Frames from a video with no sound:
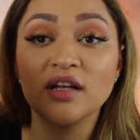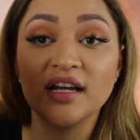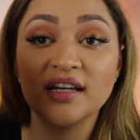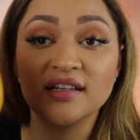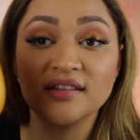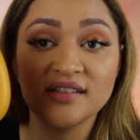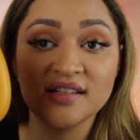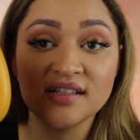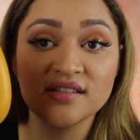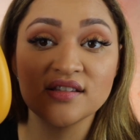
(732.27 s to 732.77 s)

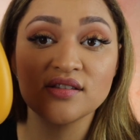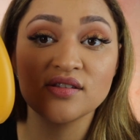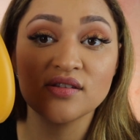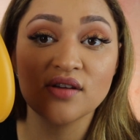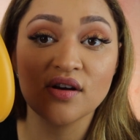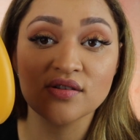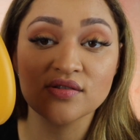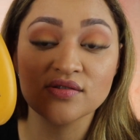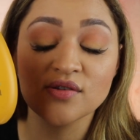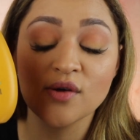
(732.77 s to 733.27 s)
and this is
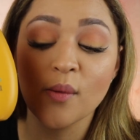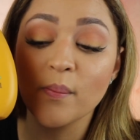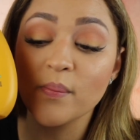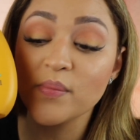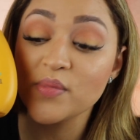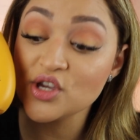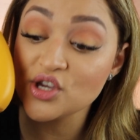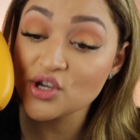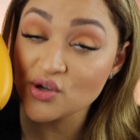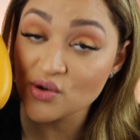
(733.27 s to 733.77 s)
also
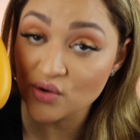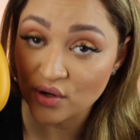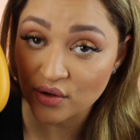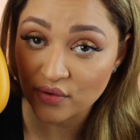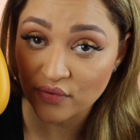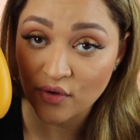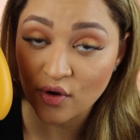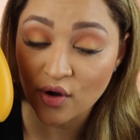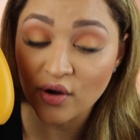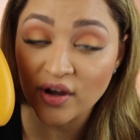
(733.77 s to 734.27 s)

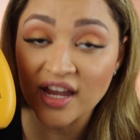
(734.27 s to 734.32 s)
beautiful.